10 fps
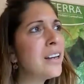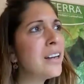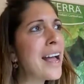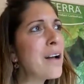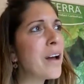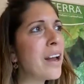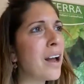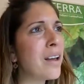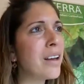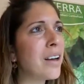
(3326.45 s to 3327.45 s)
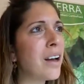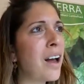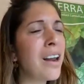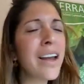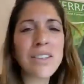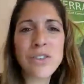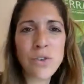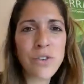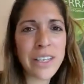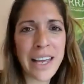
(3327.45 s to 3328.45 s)
Now I like
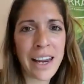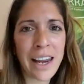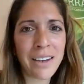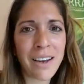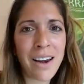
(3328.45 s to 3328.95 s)
storytelling.